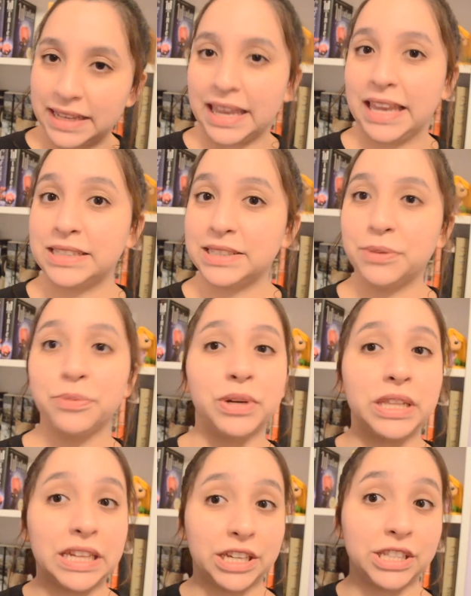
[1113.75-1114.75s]
it's a
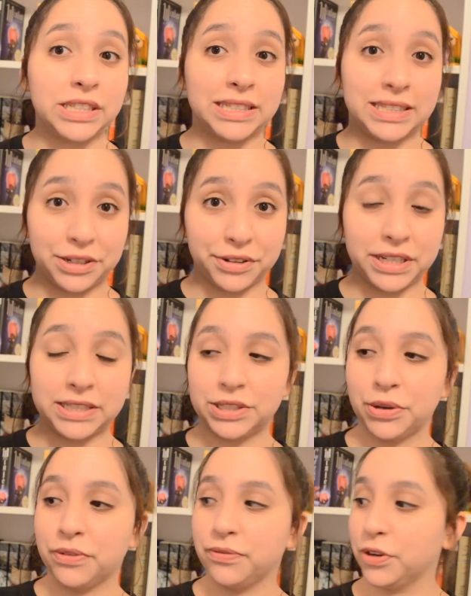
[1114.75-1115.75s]
really good series.
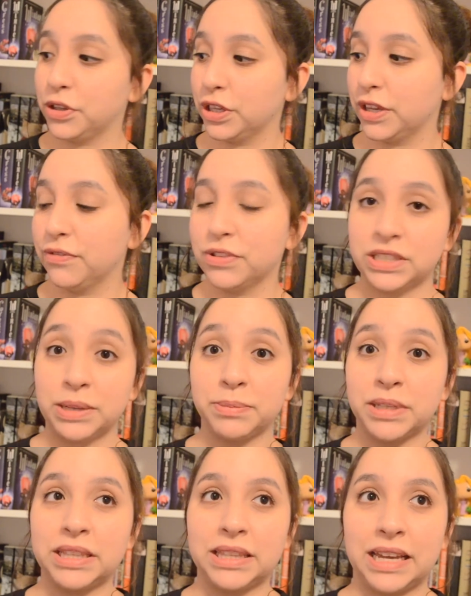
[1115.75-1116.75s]
So if you're looking for
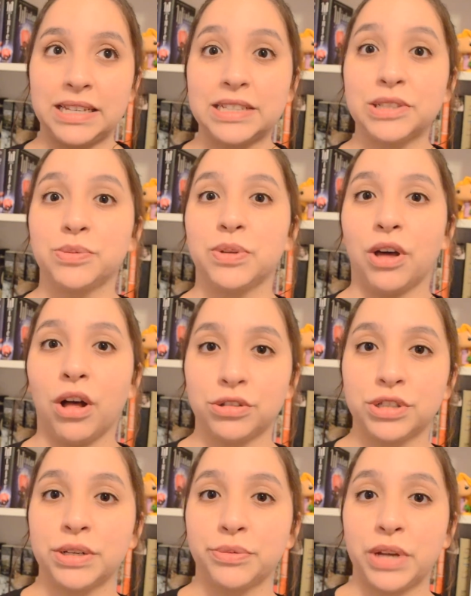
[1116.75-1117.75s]
something that deals with
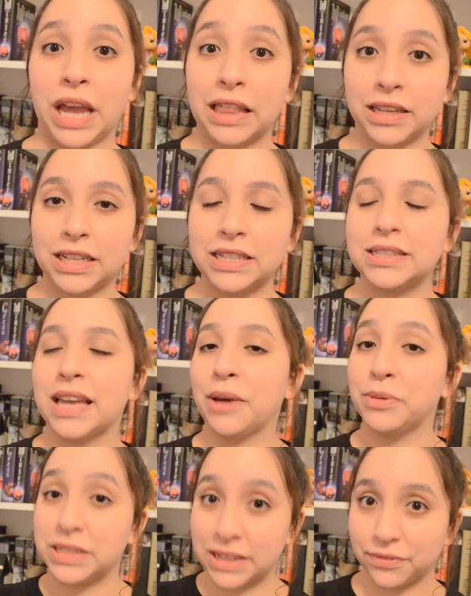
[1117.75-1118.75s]
alternate realities, I
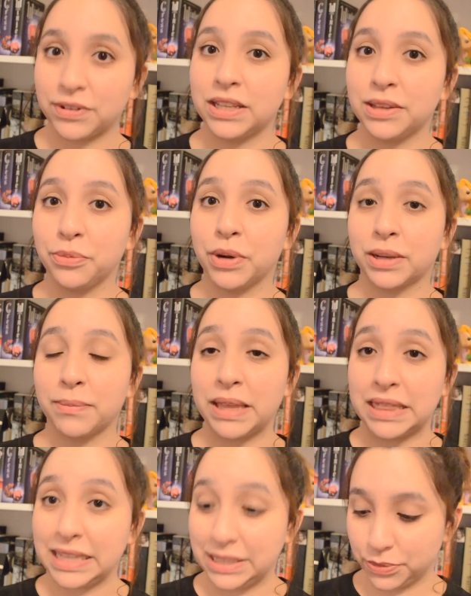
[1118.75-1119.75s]
would definitely
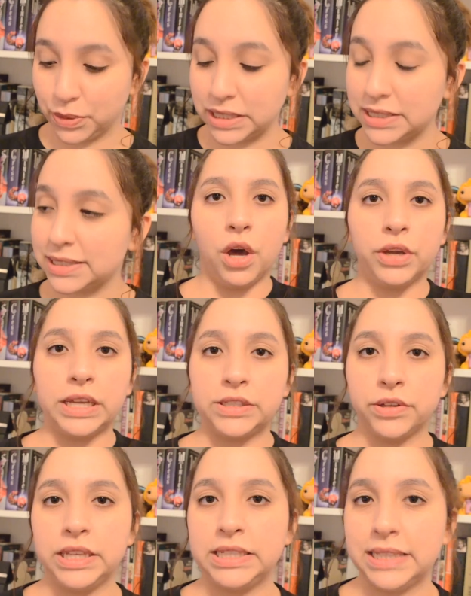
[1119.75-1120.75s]
recommend these ones. Okay,
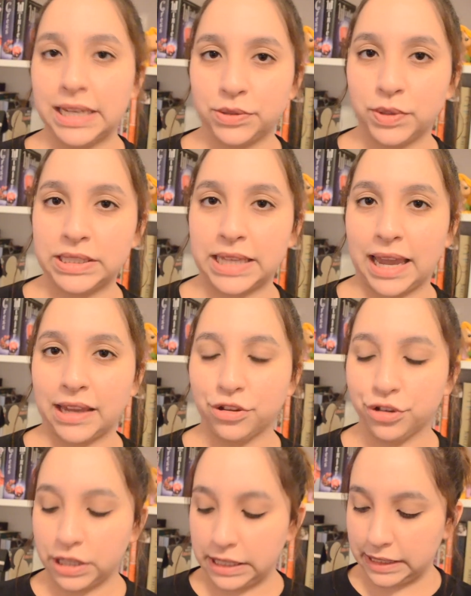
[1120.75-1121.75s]
so these next ones I
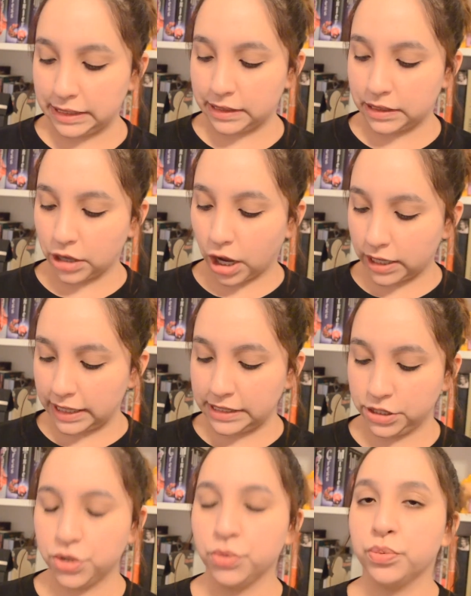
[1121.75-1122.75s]
actually got
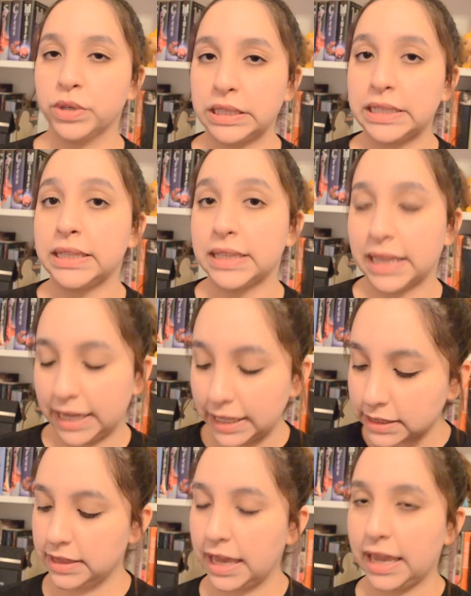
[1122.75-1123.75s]
into really
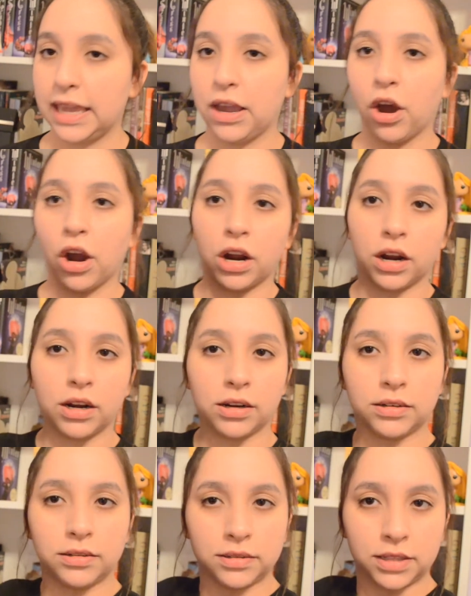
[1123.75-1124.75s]
late. They are,
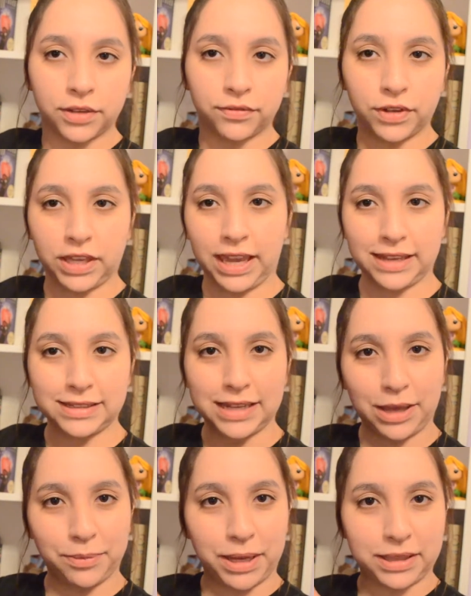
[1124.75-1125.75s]
if you can't
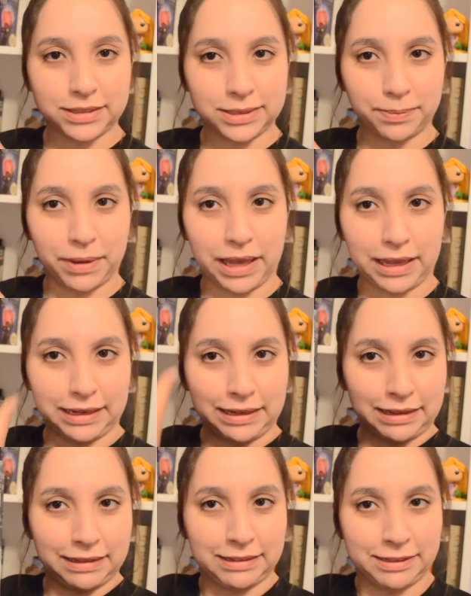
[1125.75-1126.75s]
tell by the
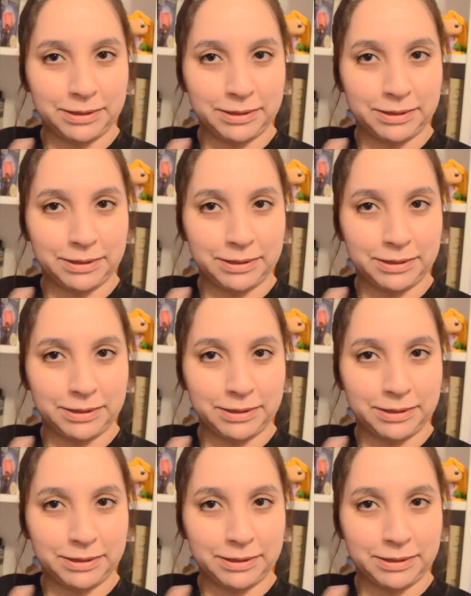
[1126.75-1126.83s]
spine,